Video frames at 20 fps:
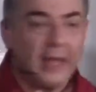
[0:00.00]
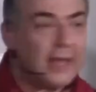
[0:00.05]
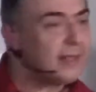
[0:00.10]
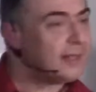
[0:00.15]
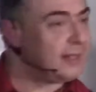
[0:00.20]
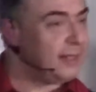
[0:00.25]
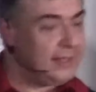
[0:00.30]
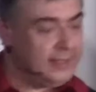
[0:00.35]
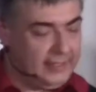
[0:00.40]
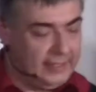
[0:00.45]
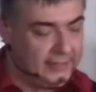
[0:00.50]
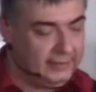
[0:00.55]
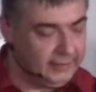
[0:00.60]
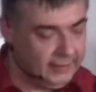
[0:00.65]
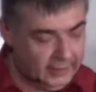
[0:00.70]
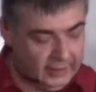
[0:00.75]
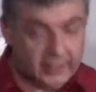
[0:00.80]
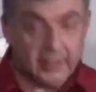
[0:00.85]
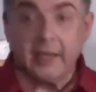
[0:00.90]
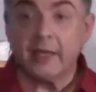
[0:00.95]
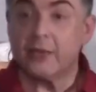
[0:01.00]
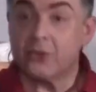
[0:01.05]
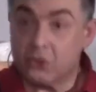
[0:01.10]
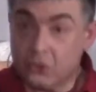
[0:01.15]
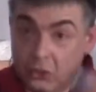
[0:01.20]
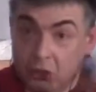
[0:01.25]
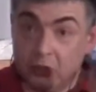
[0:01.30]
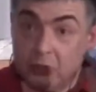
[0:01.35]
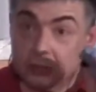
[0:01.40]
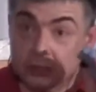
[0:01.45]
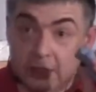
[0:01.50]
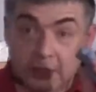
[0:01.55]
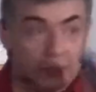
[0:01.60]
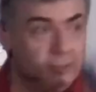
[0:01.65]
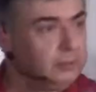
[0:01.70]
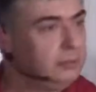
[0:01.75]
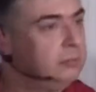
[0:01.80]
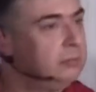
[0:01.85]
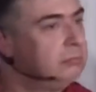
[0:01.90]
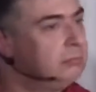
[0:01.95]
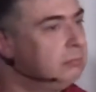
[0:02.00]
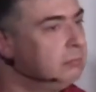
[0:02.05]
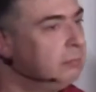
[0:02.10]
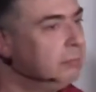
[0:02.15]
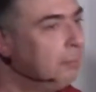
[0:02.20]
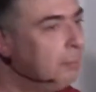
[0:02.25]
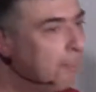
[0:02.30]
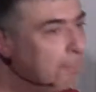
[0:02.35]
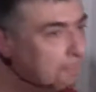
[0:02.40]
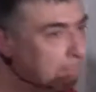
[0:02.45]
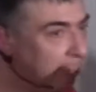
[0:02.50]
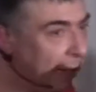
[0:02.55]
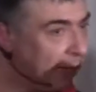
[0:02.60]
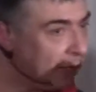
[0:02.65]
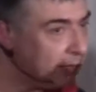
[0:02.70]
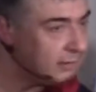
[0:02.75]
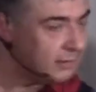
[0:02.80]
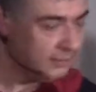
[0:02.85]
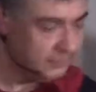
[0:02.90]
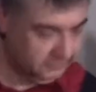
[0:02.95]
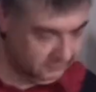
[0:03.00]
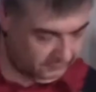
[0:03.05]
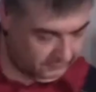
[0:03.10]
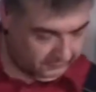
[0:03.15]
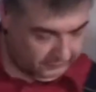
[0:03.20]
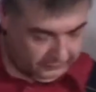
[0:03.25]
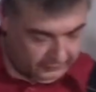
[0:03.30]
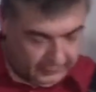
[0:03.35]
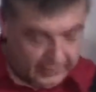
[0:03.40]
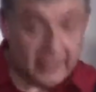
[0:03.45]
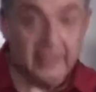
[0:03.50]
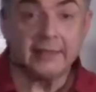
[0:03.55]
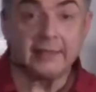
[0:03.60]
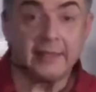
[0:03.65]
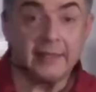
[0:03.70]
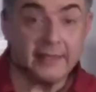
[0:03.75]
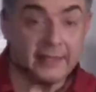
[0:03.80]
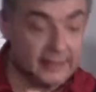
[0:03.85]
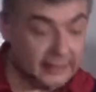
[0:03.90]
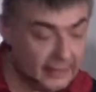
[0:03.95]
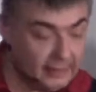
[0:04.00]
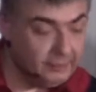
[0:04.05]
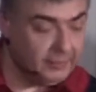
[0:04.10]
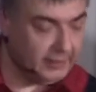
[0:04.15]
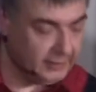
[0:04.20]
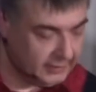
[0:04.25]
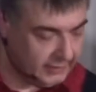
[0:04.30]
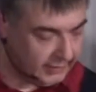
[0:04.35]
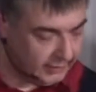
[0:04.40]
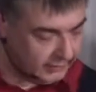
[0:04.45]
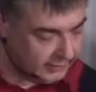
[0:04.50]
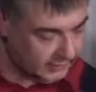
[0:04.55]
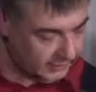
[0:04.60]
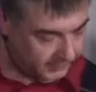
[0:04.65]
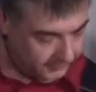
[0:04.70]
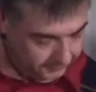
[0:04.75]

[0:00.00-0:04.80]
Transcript: plasticine is good, but it is limited.